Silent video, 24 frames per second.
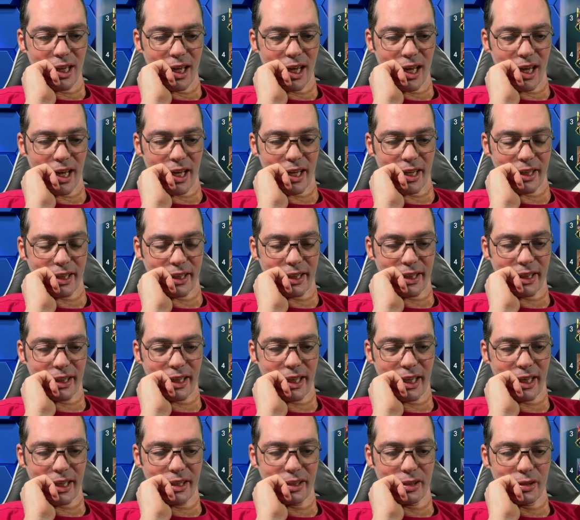I
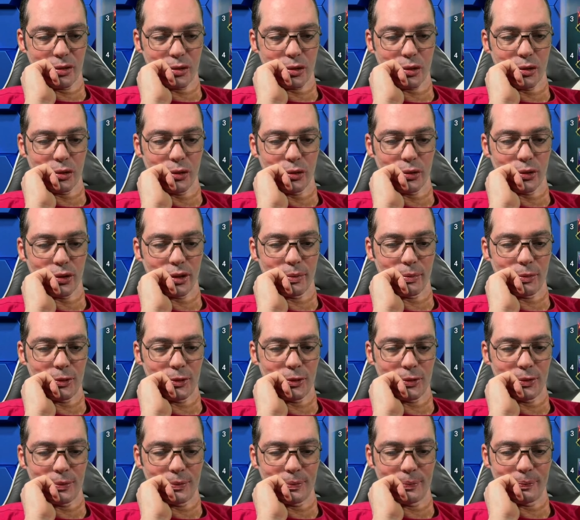can go to
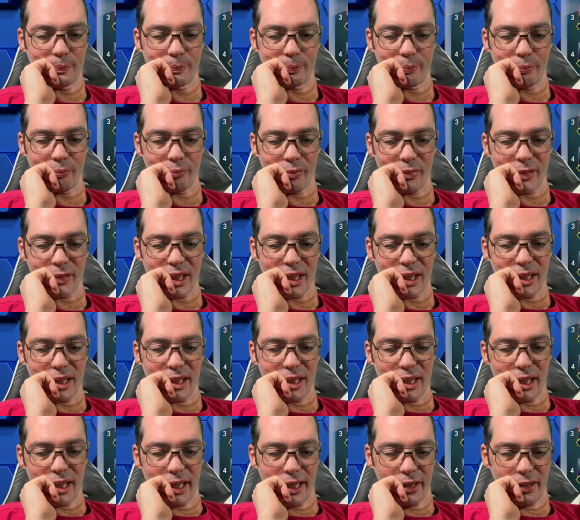normal.
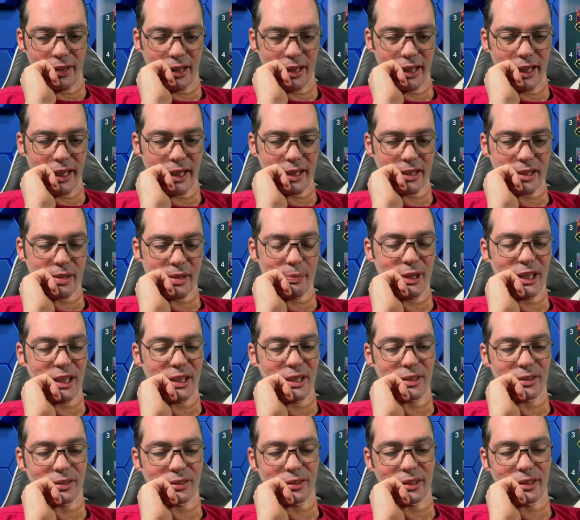I already hit
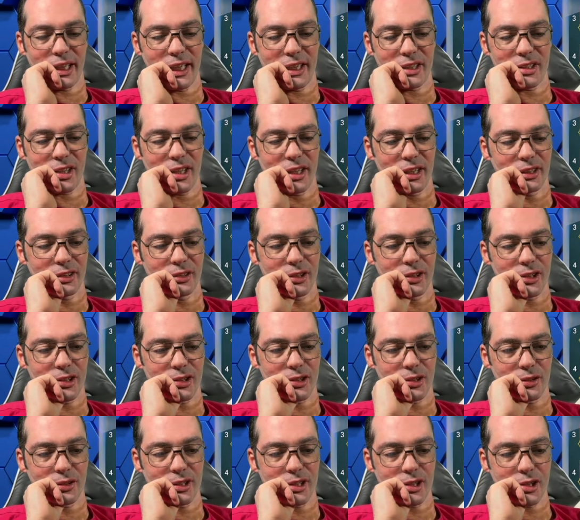about 800,
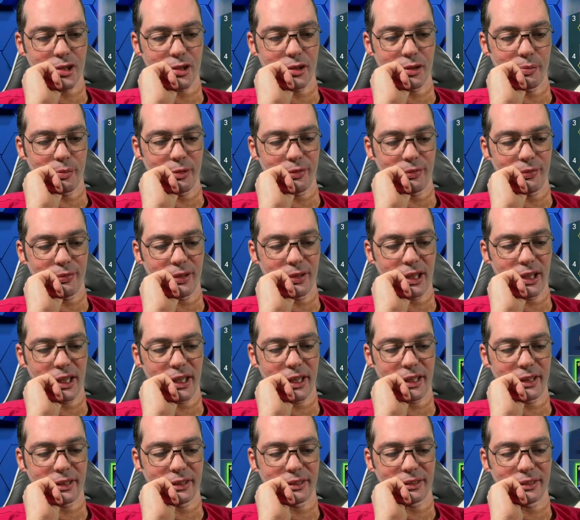so this should be
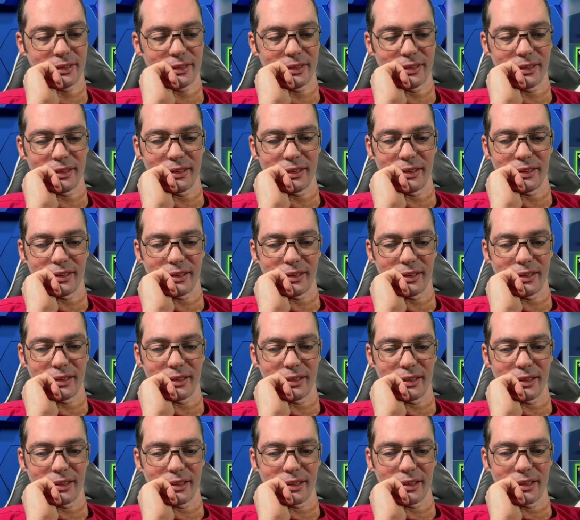fine.
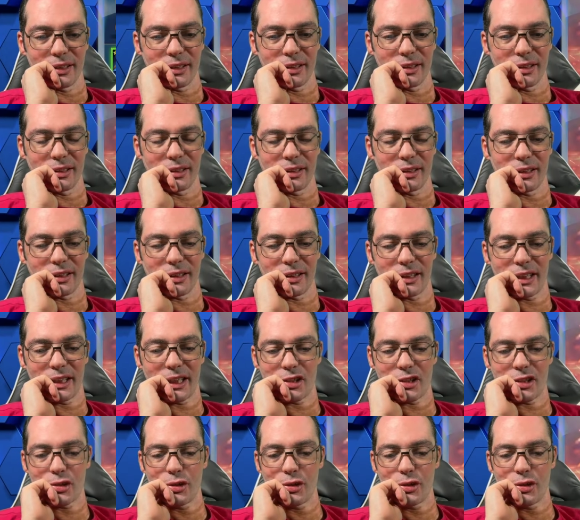And let's